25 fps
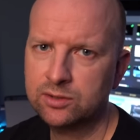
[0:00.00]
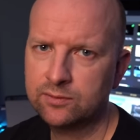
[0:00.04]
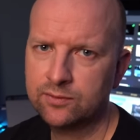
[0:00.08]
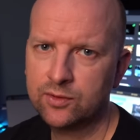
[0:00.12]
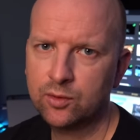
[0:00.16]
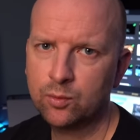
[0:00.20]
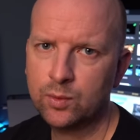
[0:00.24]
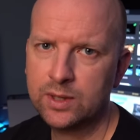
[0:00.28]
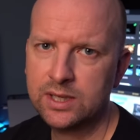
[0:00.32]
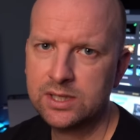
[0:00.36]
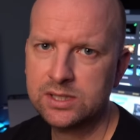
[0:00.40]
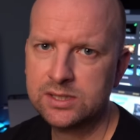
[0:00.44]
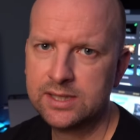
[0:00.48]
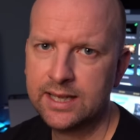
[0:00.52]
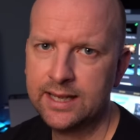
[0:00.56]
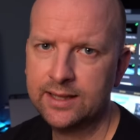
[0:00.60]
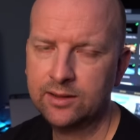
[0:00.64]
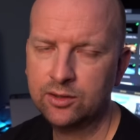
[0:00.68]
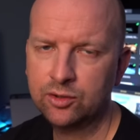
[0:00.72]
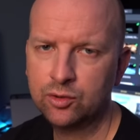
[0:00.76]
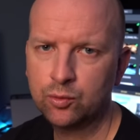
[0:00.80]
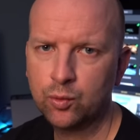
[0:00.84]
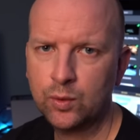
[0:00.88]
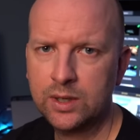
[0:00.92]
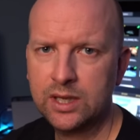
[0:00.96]
of the West
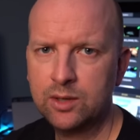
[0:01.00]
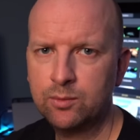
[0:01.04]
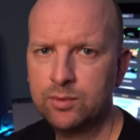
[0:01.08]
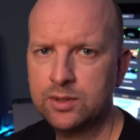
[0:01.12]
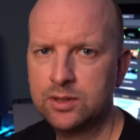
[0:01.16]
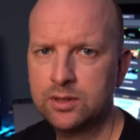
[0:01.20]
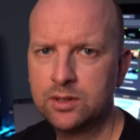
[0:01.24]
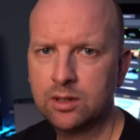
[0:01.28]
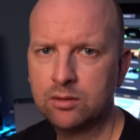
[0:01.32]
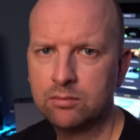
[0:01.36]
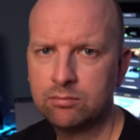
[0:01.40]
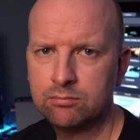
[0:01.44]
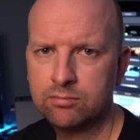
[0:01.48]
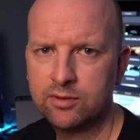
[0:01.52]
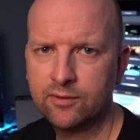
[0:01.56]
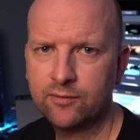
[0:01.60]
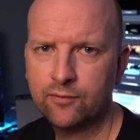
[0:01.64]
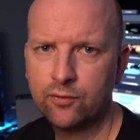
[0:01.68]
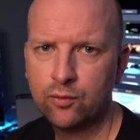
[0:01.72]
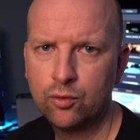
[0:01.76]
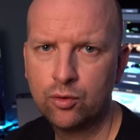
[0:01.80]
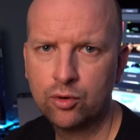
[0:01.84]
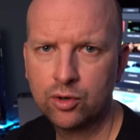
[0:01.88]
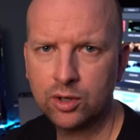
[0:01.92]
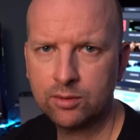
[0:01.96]
Highland Way we'd done
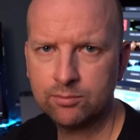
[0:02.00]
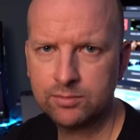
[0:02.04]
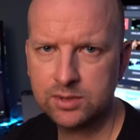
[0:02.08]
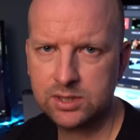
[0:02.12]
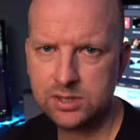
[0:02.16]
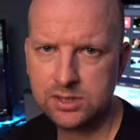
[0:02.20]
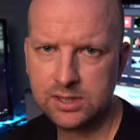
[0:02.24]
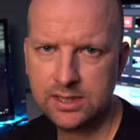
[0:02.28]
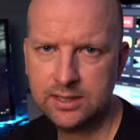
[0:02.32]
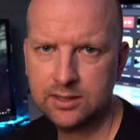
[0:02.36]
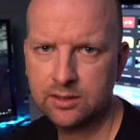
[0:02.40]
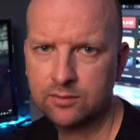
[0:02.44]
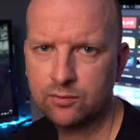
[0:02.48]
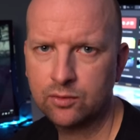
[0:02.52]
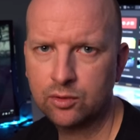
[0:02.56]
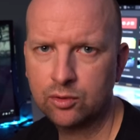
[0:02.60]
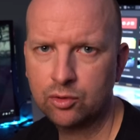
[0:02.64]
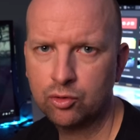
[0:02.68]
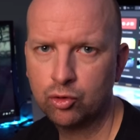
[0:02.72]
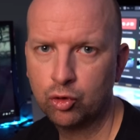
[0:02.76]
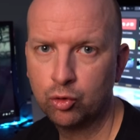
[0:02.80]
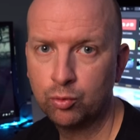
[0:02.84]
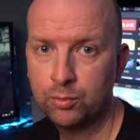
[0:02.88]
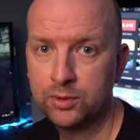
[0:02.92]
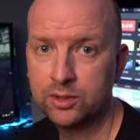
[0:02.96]
before up the side of
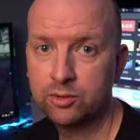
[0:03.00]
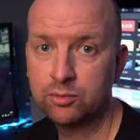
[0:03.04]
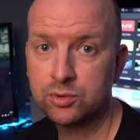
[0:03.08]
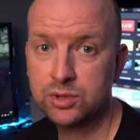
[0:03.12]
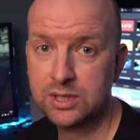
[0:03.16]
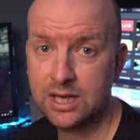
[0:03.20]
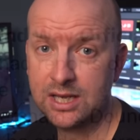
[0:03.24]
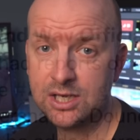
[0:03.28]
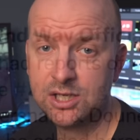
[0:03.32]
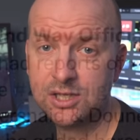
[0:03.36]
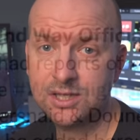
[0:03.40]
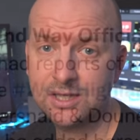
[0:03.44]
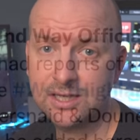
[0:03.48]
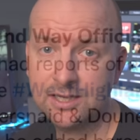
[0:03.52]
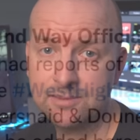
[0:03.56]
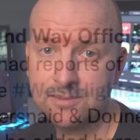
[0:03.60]
Loch Lomond was actually